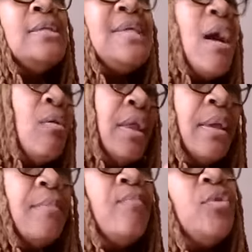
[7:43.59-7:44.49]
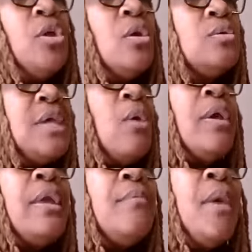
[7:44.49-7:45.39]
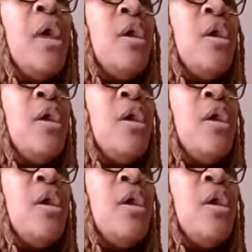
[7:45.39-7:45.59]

tell him you know tell him